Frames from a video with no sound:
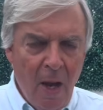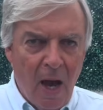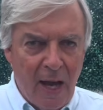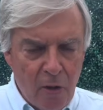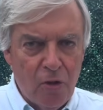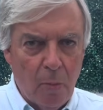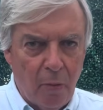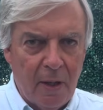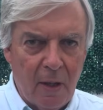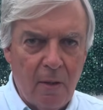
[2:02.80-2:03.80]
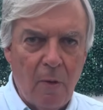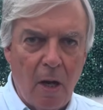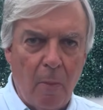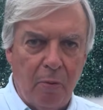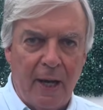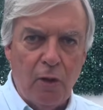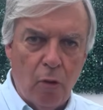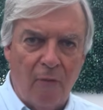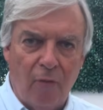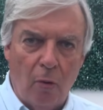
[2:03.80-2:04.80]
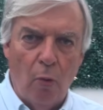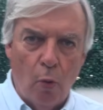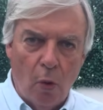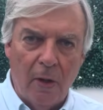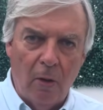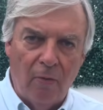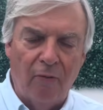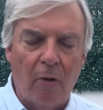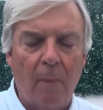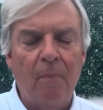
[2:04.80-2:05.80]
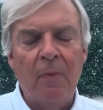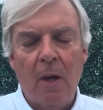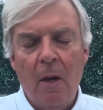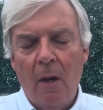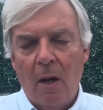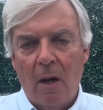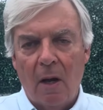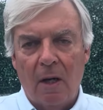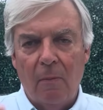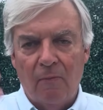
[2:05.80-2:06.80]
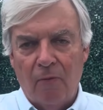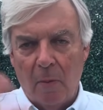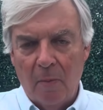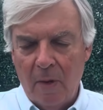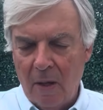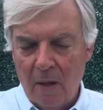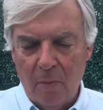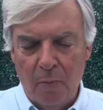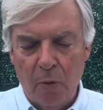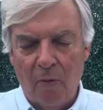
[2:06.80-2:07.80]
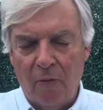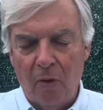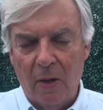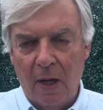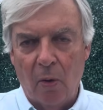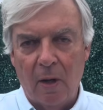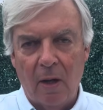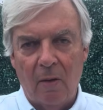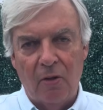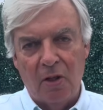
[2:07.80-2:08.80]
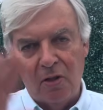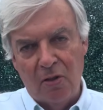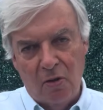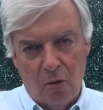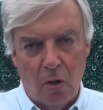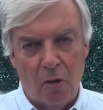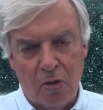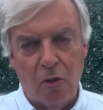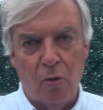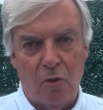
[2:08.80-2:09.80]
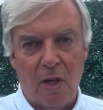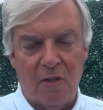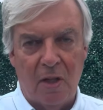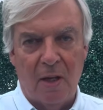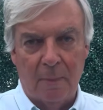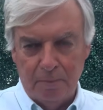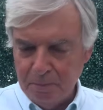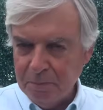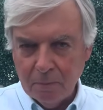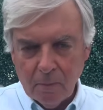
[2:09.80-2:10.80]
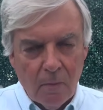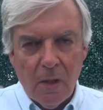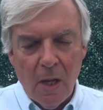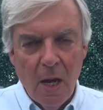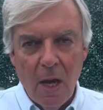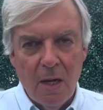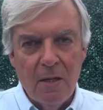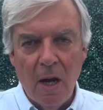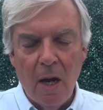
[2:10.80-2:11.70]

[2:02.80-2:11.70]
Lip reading: I used to bring in black truffle oil from a beautiful area just close to Tuscany, and